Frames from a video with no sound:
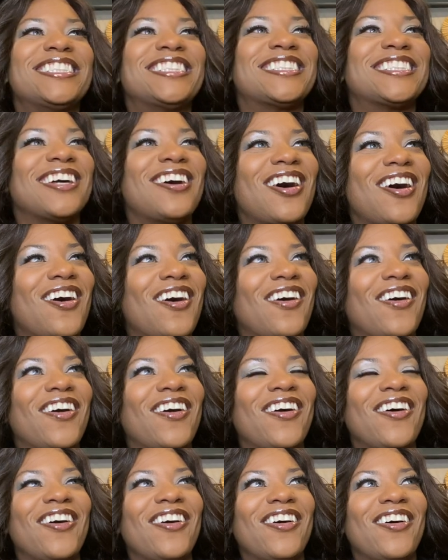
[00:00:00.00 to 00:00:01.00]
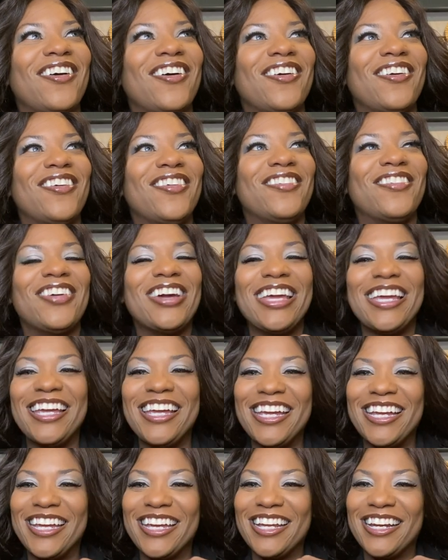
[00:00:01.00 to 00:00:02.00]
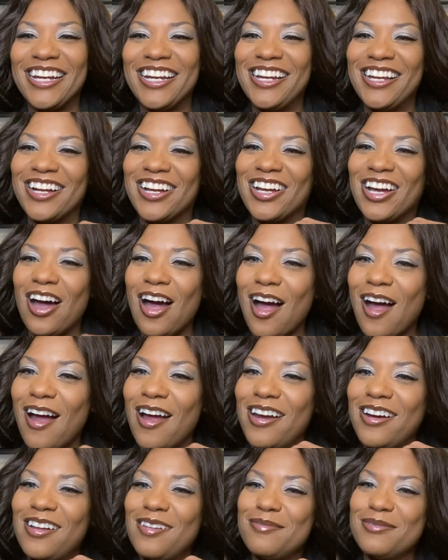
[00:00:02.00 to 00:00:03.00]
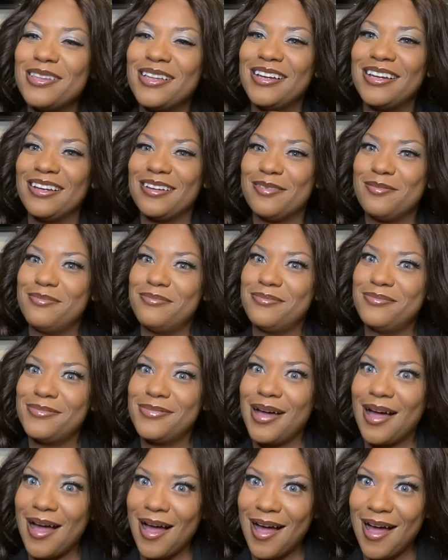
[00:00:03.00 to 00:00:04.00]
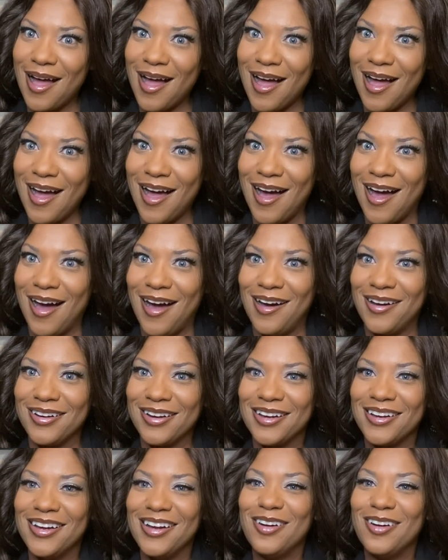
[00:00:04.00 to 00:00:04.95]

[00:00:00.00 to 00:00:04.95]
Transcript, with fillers: So we get in the car and I'm like, fuck.